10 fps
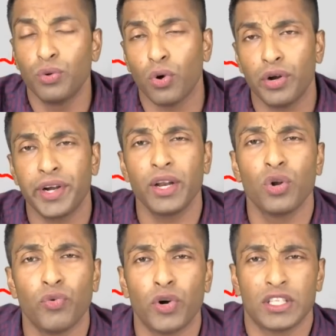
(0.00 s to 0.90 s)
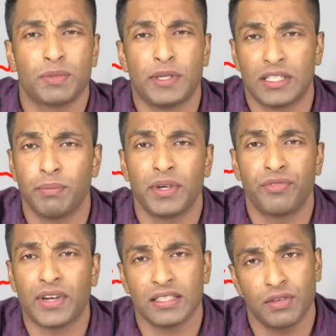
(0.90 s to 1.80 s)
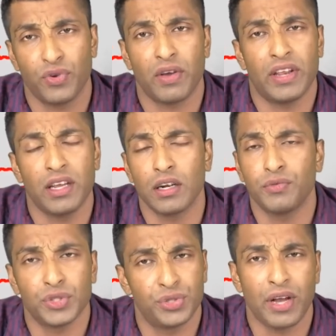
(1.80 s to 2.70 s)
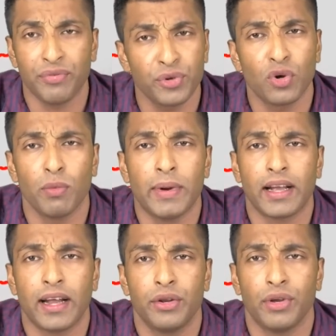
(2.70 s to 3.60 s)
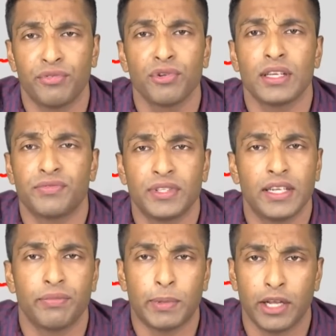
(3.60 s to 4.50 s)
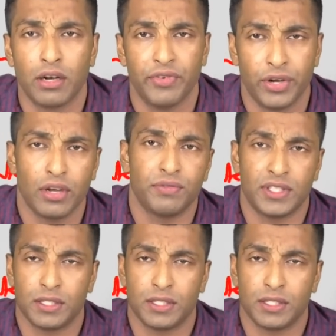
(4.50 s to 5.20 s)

You already know what is presumptive tax. If you have any confusion, you have to go back and you have to refer that particular video.